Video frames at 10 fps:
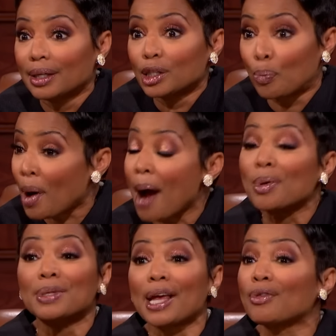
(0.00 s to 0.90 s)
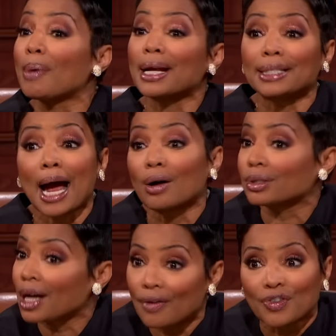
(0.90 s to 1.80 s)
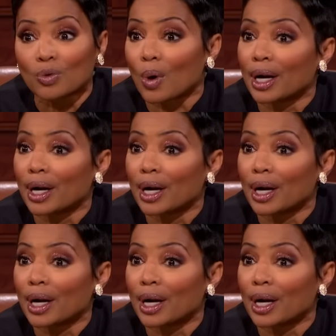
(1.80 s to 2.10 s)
The problem is everybody's out toughing one